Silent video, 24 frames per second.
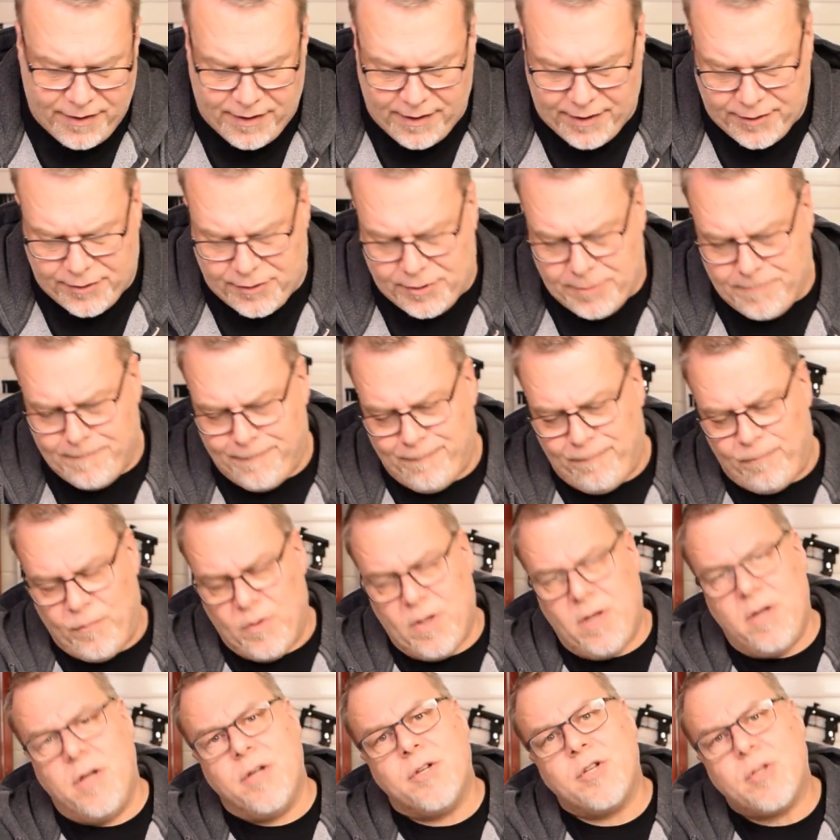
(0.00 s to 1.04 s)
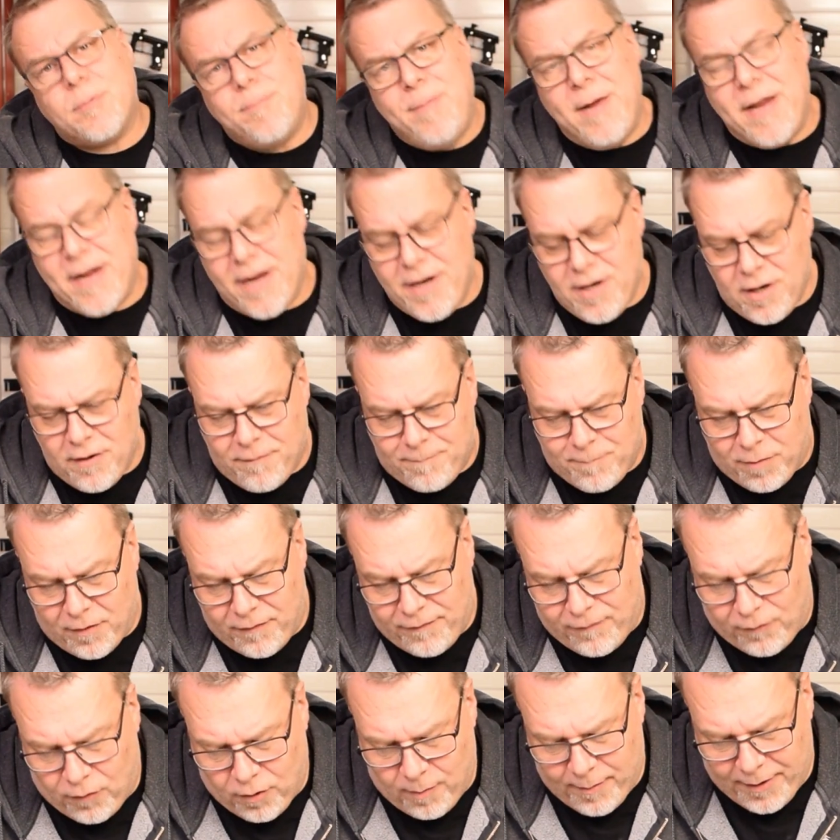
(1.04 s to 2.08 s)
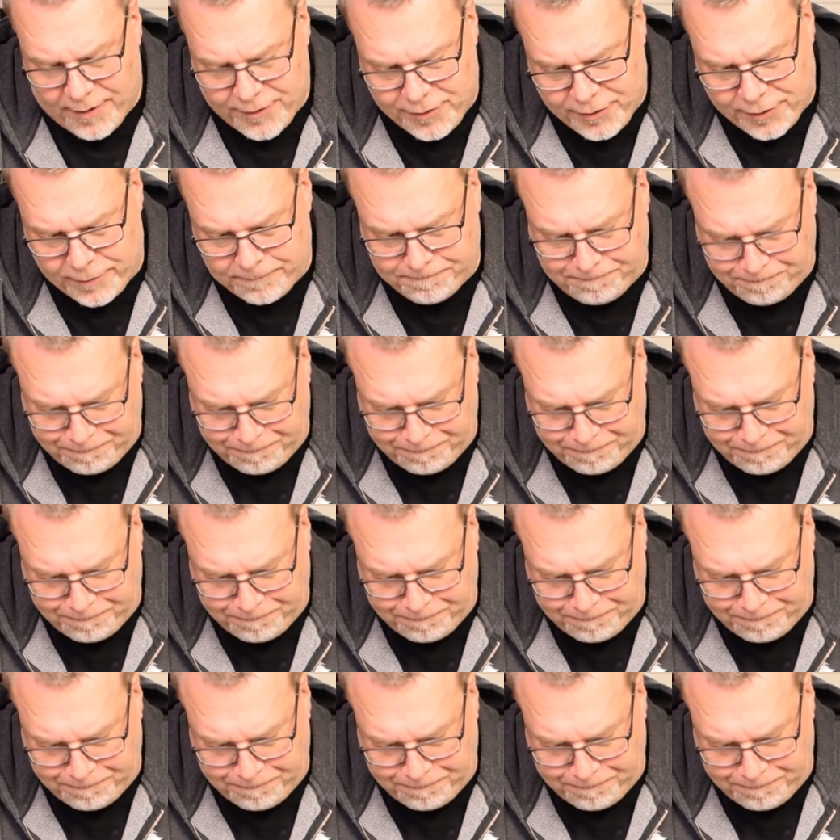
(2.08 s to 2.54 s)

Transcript: this. Speaking of performance,